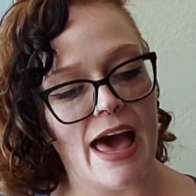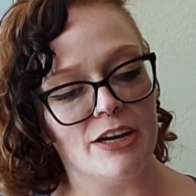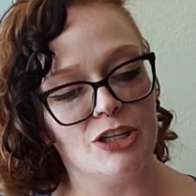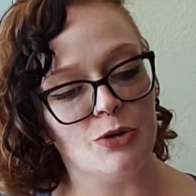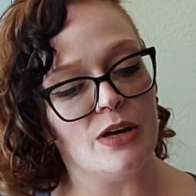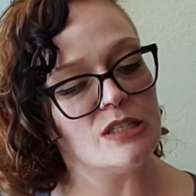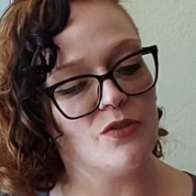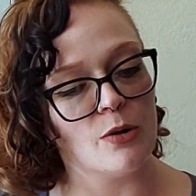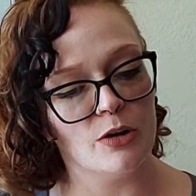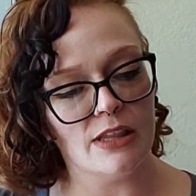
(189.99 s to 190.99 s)
attitude is
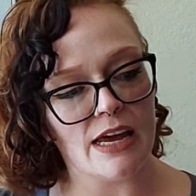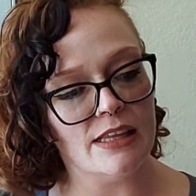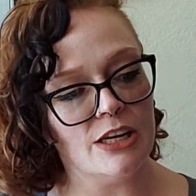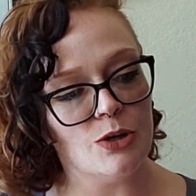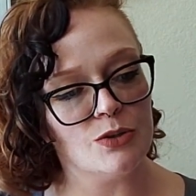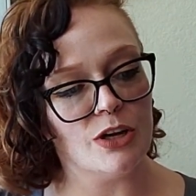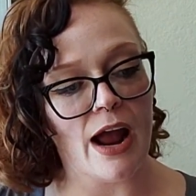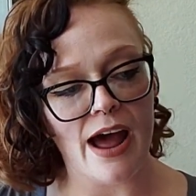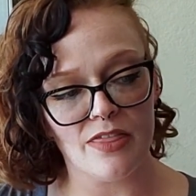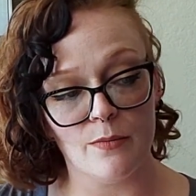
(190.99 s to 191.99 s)
far more likely to use their
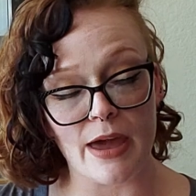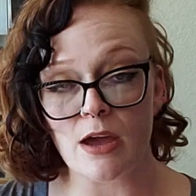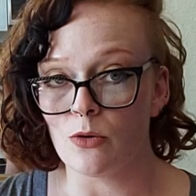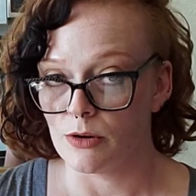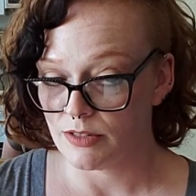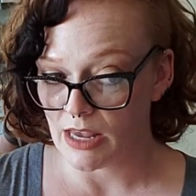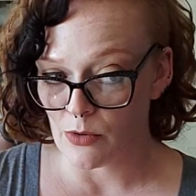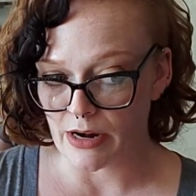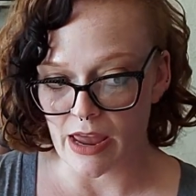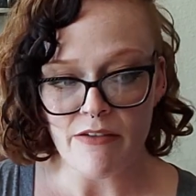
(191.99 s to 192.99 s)
athame, or
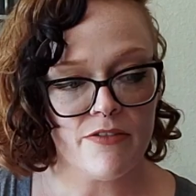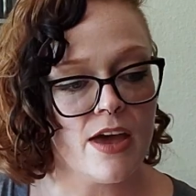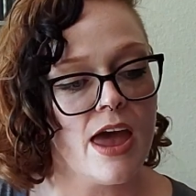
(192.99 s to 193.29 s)
sacred knife,